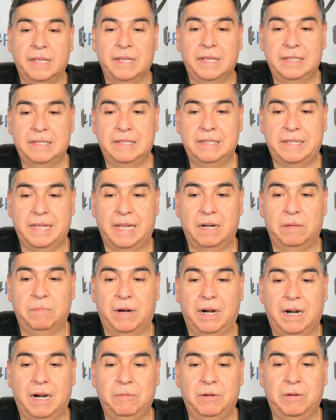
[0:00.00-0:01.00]
Santa
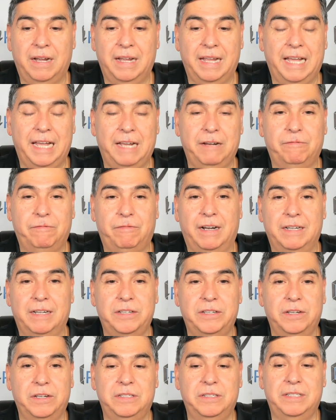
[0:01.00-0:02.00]
Barbara and
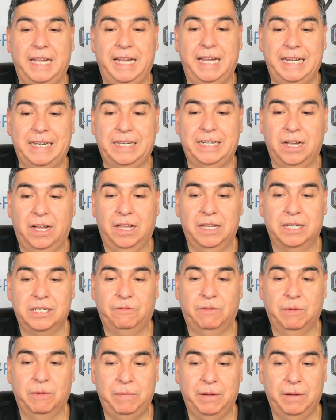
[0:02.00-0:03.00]
Fresno State
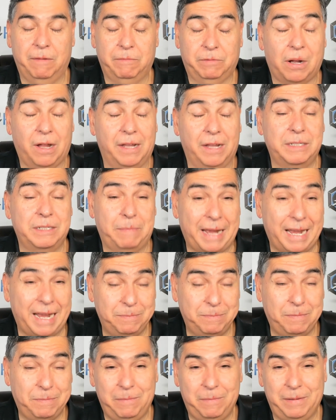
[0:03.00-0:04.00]
college football, college
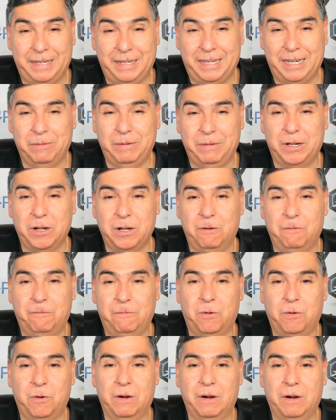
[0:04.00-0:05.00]
basketball pick. Here we go
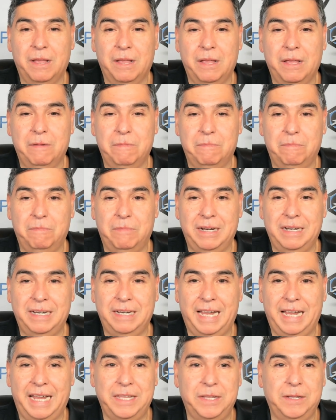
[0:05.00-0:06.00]
for
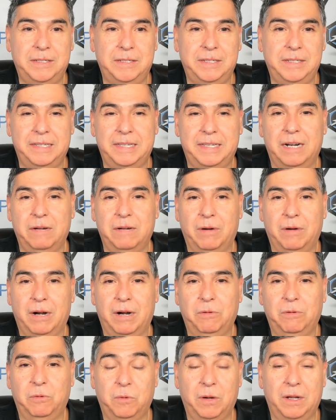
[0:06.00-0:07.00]
Monday, UC Santa
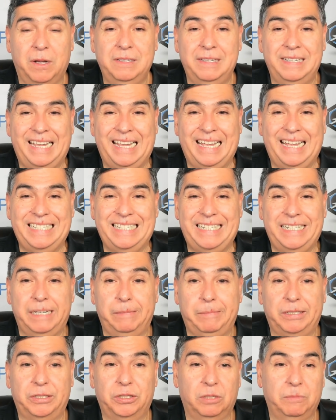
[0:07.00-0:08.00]
Barbara was an
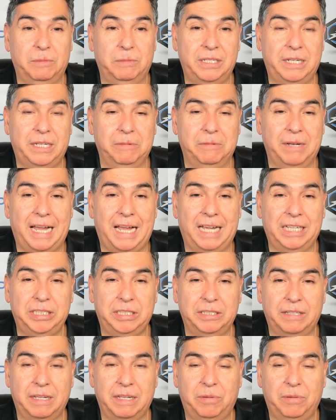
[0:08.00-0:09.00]
NCAA tournament team
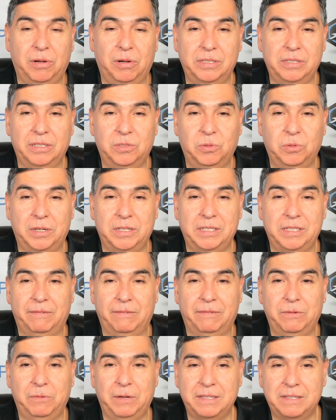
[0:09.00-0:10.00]
last year that posted
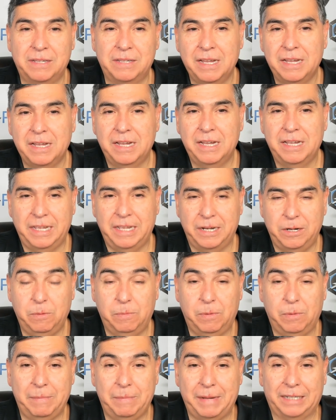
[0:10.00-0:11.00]
27 wins. They do
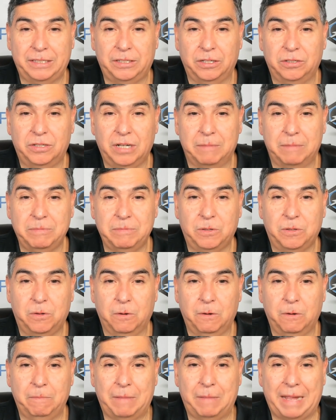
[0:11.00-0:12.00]
bring back their top
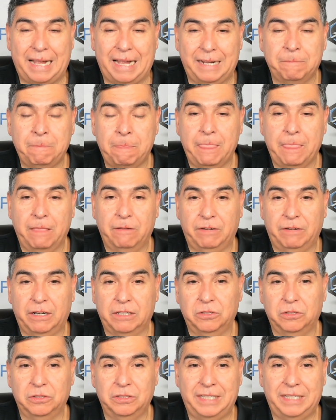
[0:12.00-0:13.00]
scorer back.
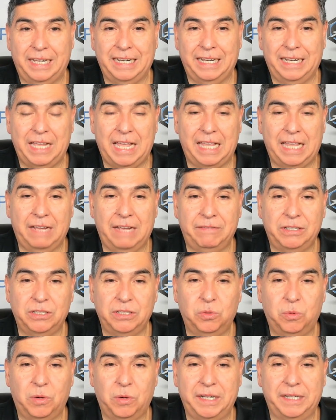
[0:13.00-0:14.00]
Fresno State 11
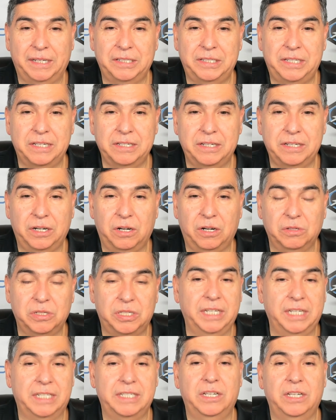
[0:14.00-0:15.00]
and 20 a season ago,
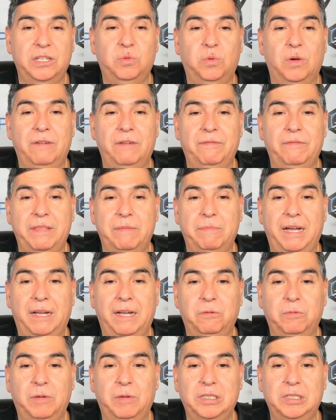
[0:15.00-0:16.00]
6 and 12 in the
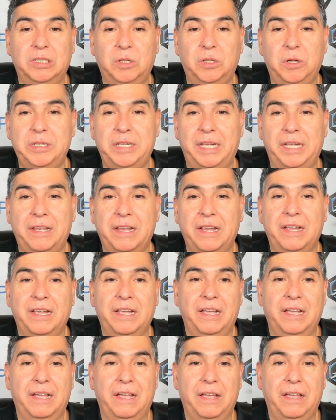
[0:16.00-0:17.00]
Mountain West, losing
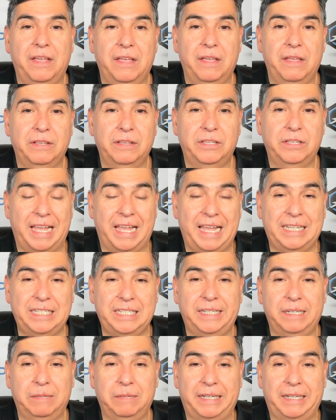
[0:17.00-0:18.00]
to
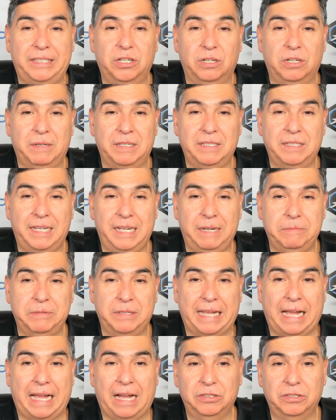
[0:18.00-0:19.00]
NCAA tournament
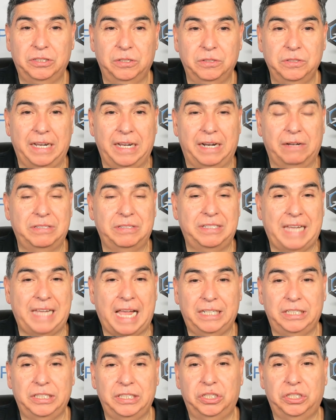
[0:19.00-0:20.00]
teams. Gaucho's
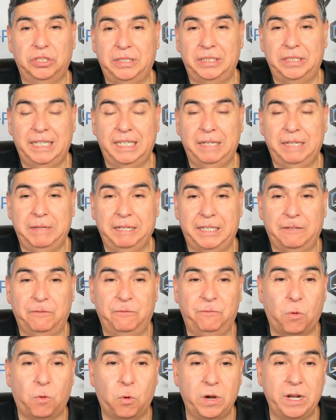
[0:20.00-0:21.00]
outstanding shooting team hitting
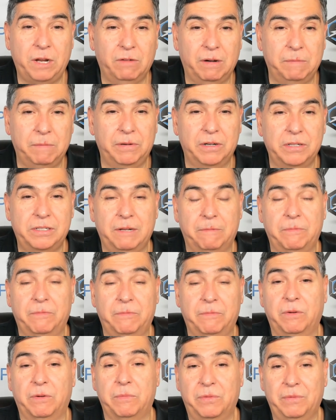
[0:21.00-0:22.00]

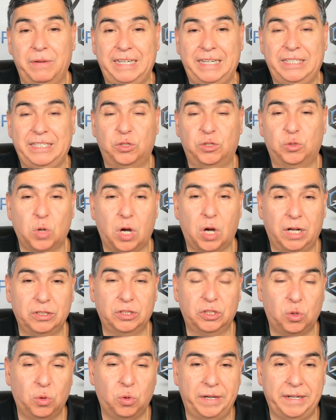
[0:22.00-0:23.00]
41% from three, strong
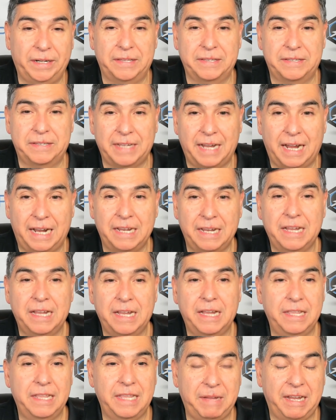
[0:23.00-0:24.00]
scoring inside.
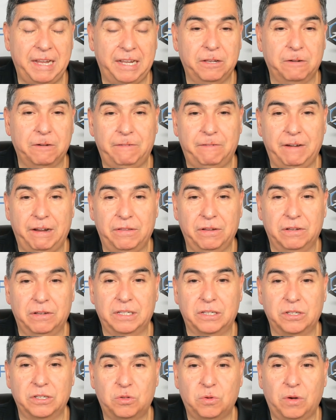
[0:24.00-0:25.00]
They make their free
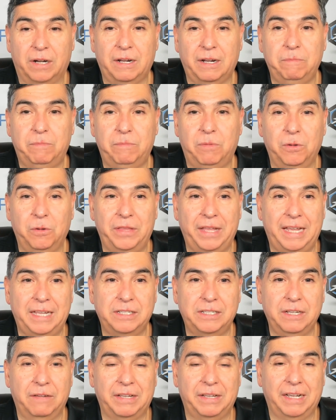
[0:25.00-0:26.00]
throws and strong on both
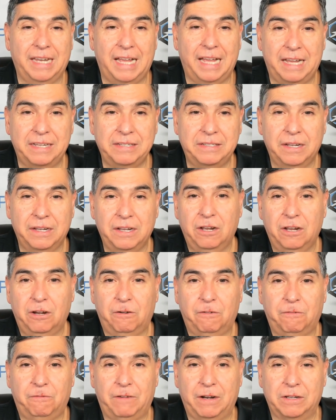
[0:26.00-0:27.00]
ends of the glass.
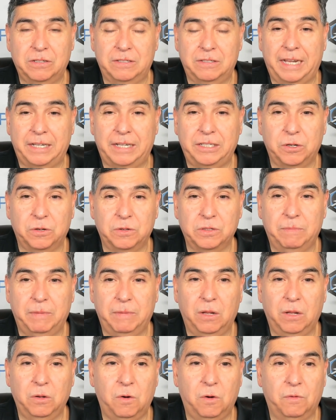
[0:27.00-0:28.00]
Fresno State turns the
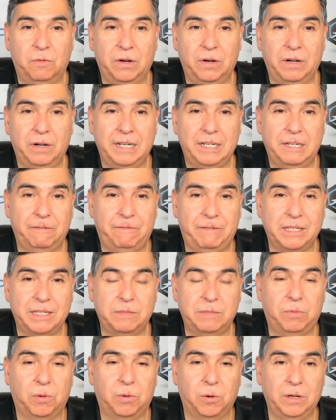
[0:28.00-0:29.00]
ball over,
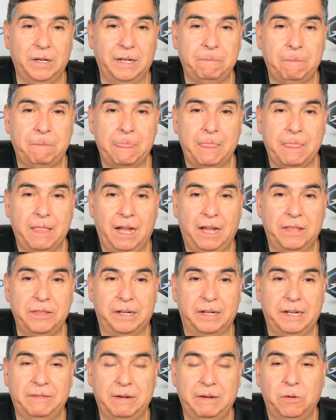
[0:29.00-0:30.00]
defends poorly. Uh, they're
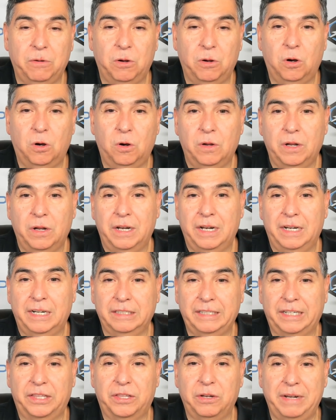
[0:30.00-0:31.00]
giving up
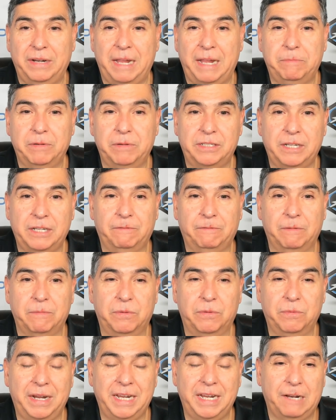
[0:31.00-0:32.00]
nearly 38% from
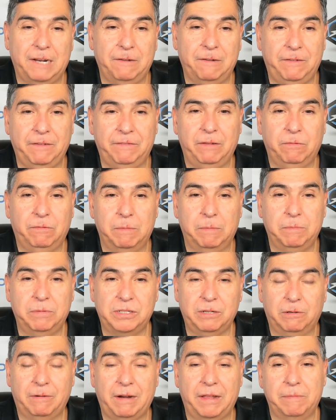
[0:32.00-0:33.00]
three and
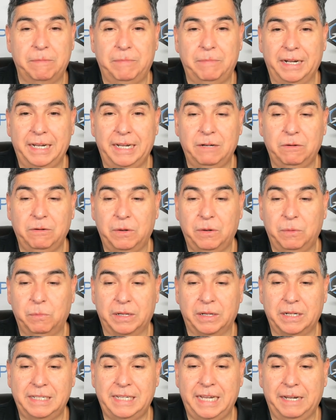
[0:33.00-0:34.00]
51% around the bucket.
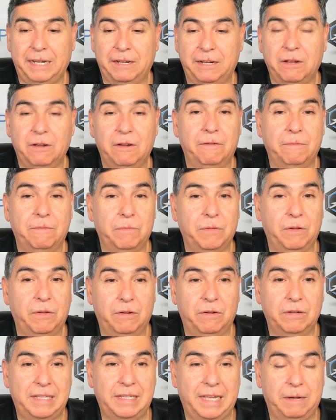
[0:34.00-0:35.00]
We're going to take
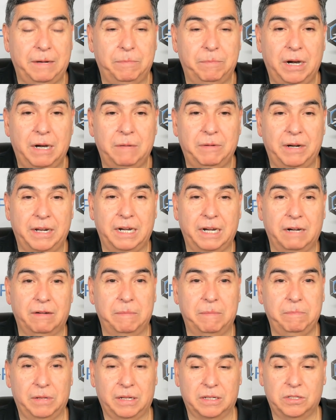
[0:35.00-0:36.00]
Santa Barbara here
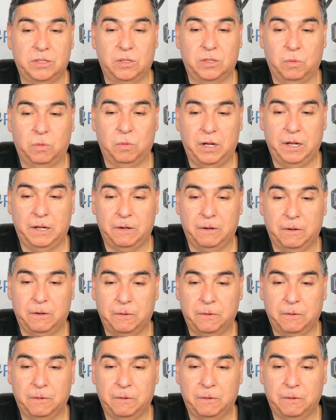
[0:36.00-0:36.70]
at plus the one.